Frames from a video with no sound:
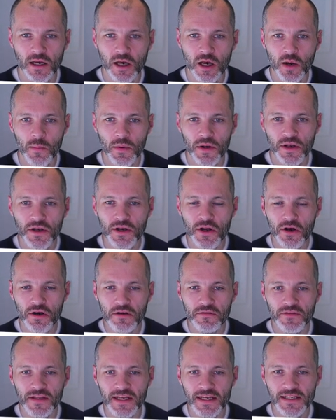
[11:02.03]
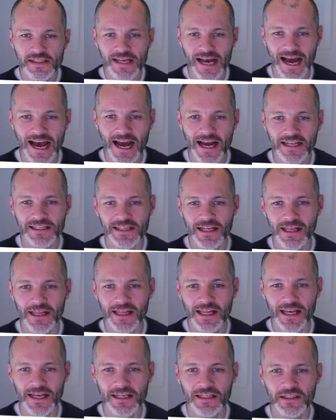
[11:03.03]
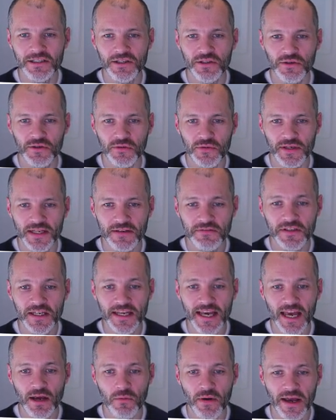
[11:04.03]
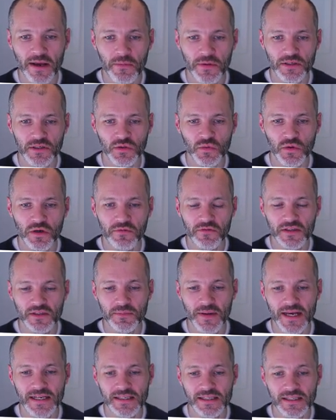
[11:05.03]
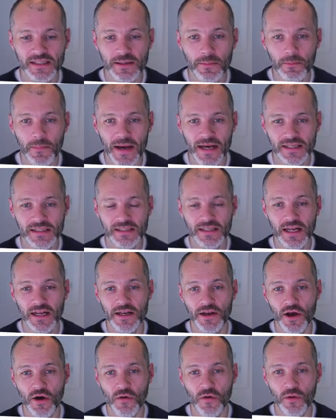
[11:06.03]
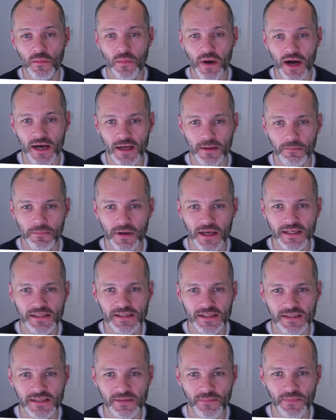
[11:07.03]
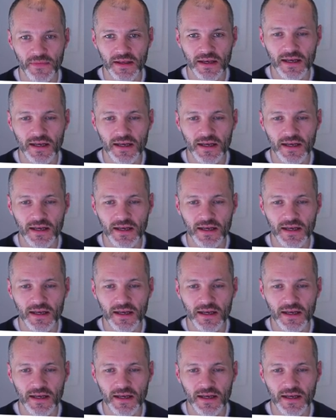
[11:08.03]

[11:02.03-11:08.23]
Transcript: But none of these ads link to Nifty Gateway, which is one of the space's best known marketplaces.